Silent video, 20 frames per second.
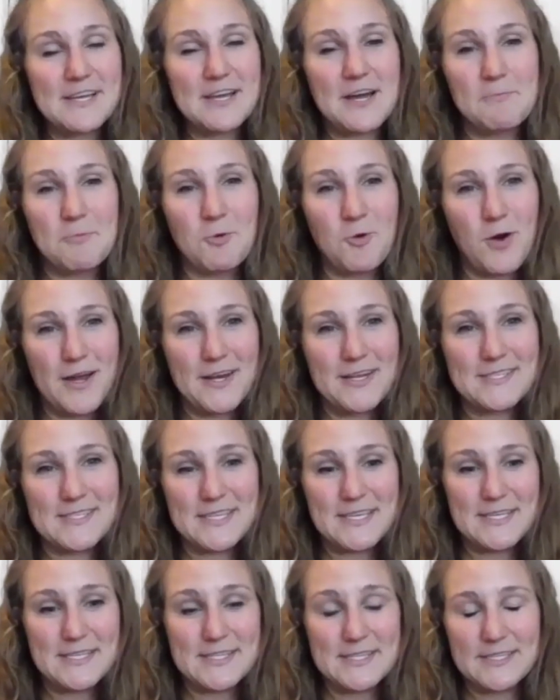come quite as
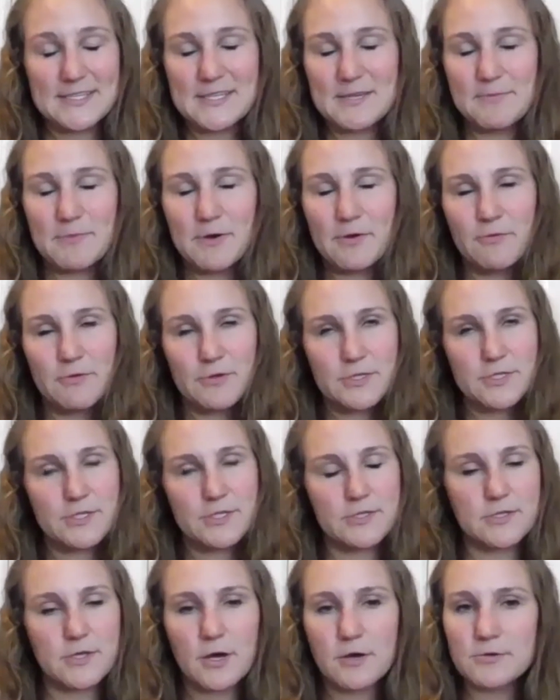easily, but we're
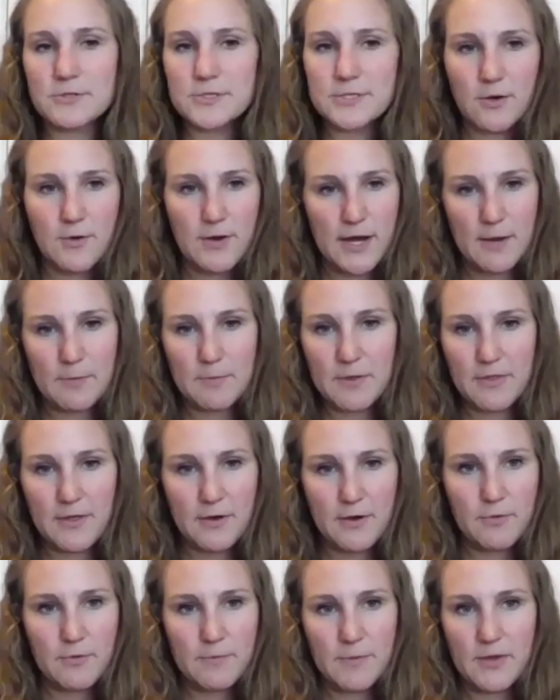so, so happy
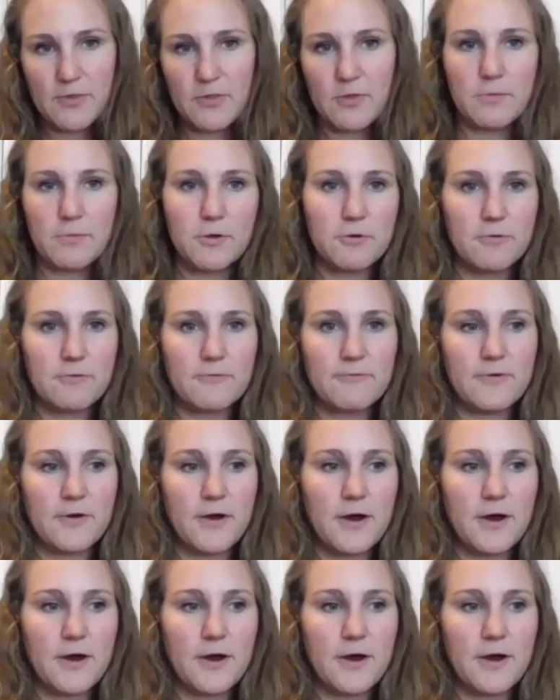that we made the move.